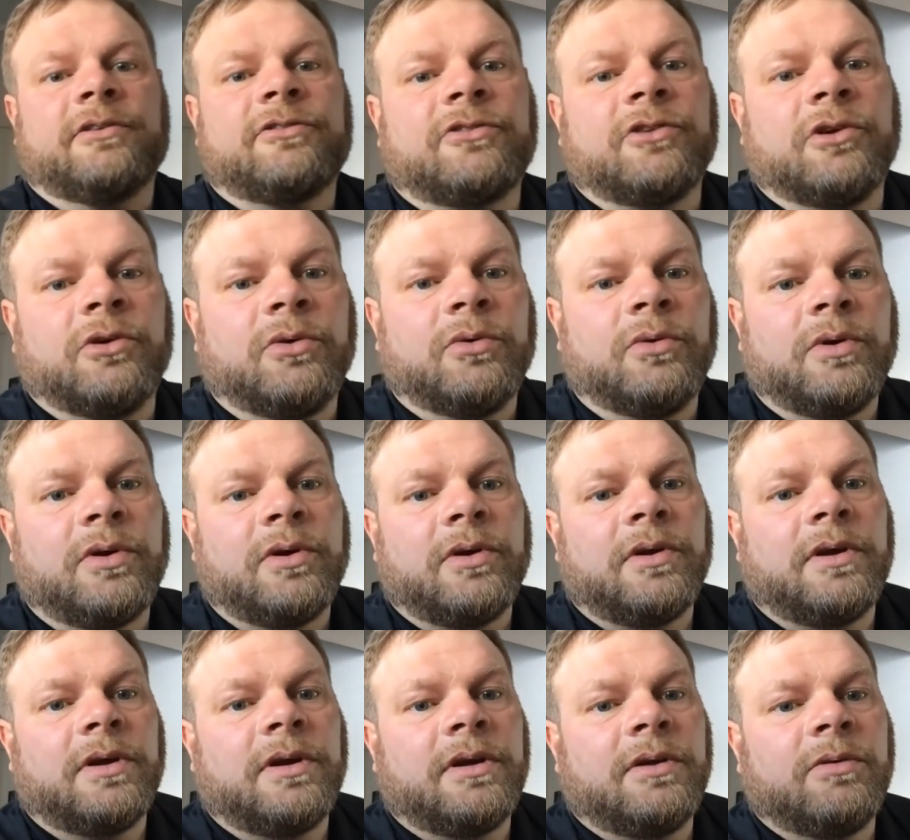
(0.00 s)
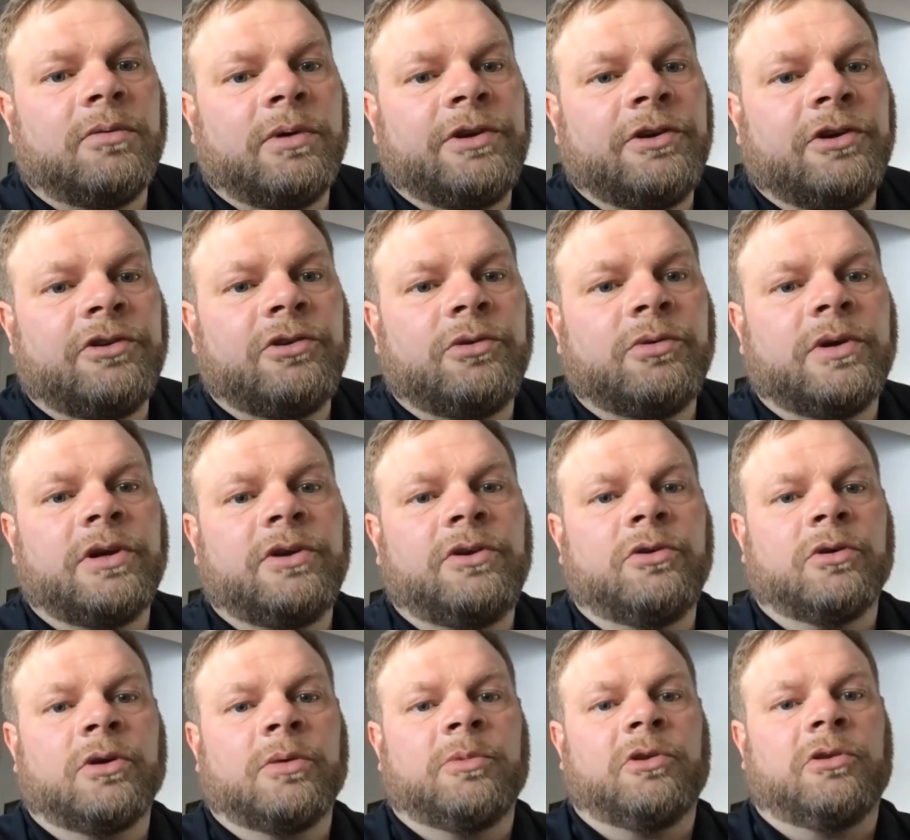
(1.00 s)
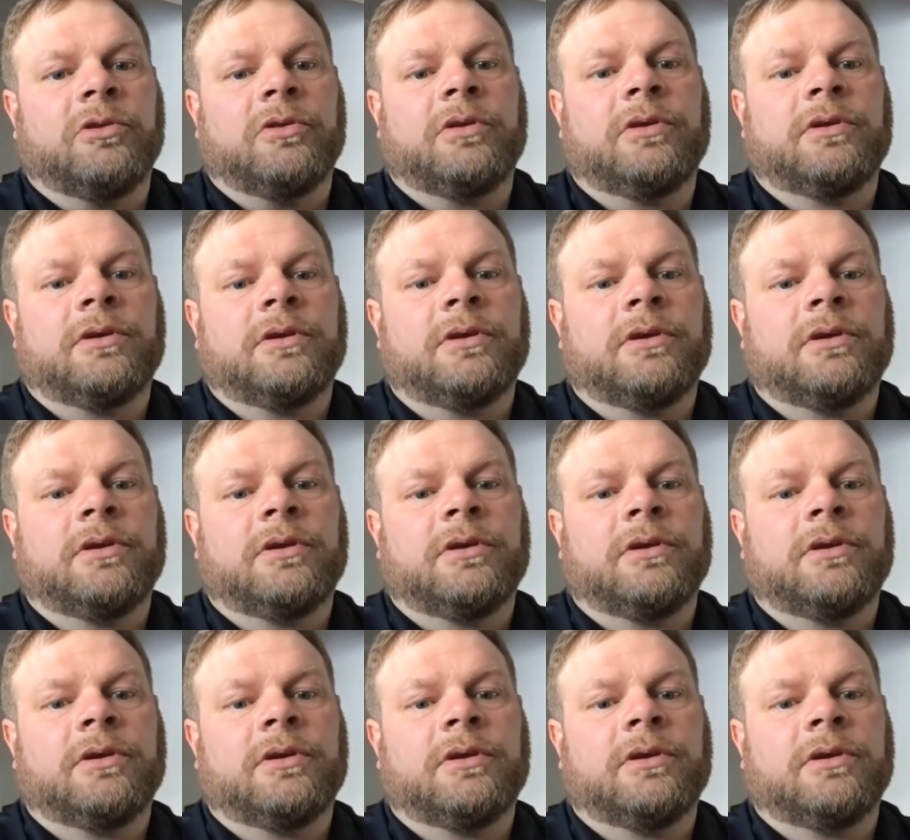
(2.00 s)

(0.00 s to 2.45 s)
So when you're doing a normal